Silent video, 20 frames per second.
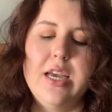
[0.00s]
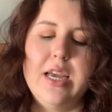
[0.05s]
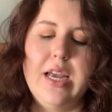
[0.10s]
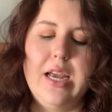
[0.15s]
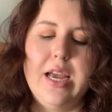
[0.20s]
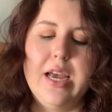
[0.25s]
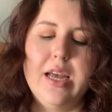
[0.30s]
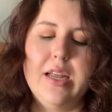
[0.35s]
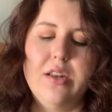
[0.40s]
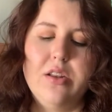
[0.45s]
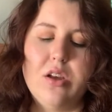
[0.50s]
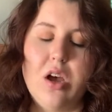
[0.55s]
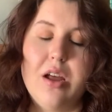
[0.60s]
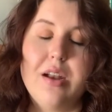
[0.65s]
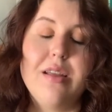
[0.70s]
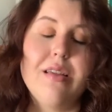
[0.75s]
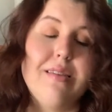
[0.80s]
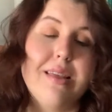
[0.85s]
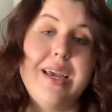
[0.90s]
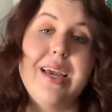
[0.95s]
And
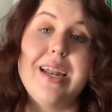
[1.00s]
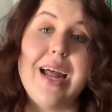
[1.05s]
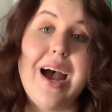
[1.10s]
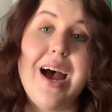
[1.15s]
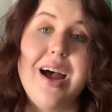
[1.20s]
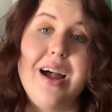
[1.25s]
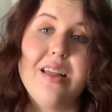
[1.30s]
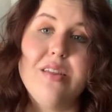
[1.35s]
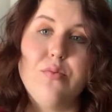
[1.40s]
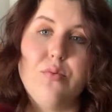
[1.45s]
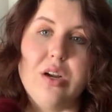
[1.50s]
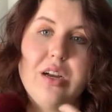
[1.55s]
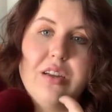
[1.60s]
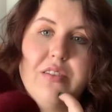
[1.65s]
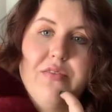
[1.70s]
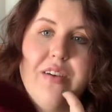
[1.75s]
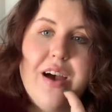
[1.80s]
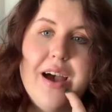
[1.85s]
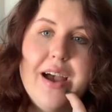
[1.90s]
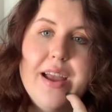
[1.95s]
honestly, it has worked
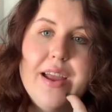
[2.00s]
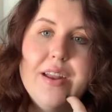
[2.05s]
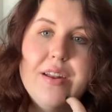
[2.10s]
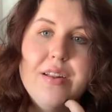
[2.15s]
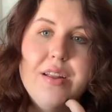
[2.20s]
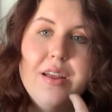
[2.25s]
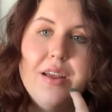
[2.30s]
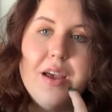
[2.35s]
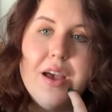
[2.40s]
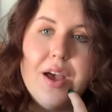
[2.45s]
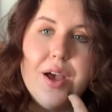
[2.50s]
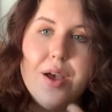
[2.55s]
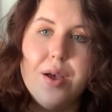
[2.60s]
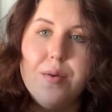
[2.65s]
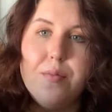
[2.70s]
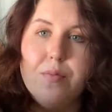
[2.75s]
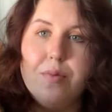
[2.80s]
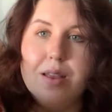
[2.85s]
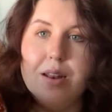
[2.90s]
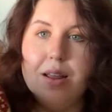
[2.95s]
fine.
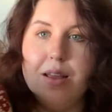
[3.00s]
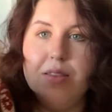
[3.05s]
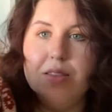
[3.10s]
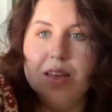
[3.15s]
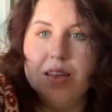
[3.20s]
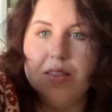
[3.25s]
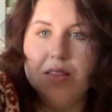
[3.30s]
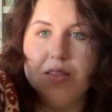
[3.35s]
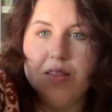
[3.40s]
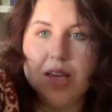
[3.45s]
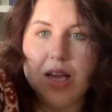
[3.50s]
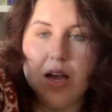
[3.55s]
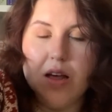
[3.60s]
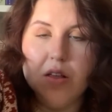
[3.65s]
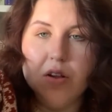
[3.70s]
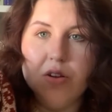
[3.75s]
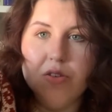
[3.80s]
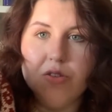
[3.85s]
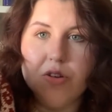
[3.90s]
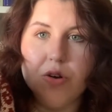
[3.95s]
And I think that the
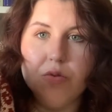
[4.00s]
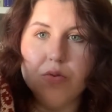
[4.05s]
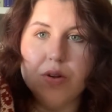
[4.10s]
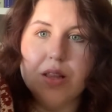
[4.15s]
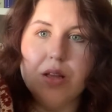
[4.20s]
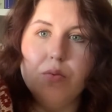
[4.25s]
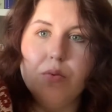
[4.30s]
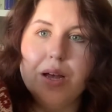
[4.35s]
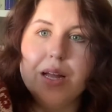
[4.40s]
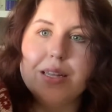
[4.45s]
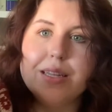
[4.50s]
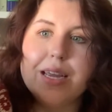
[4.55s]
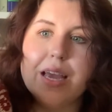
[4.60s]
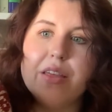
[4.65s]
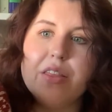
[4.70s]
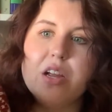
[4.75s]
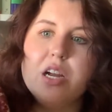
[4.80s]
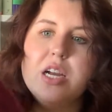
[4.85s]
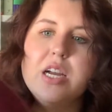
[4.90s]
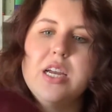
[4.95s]
colors go really well
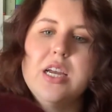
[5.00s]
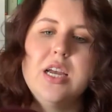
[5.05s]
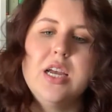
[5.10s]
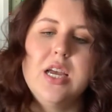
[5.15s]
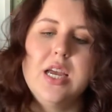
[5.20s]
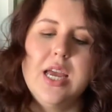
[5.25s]
together.